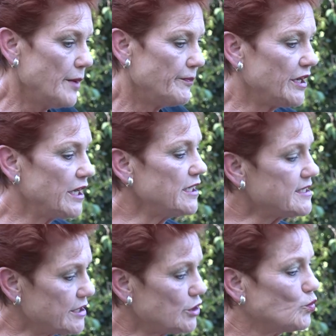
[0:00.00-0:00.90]
but any
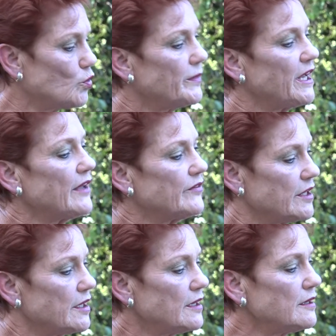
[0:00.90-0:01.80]
single woman out
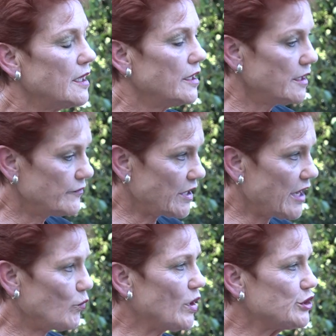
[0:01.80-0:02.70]
there, if you
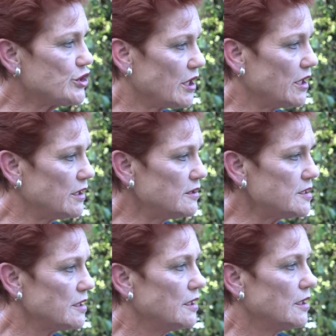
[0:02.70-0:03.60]
have one child,
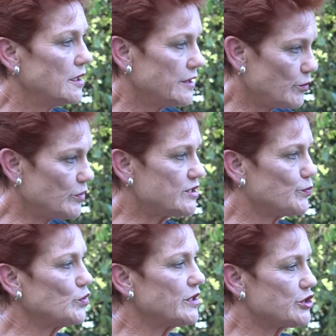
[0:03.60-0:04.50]
then we
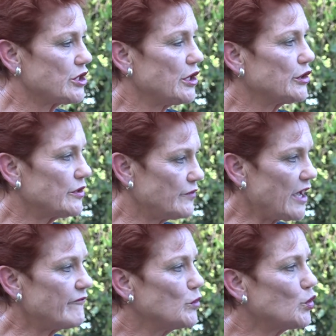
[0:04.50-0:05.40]
support the child. If you
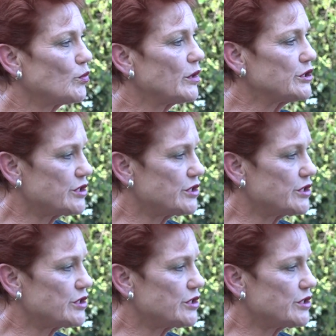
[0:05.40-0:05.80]
have more than one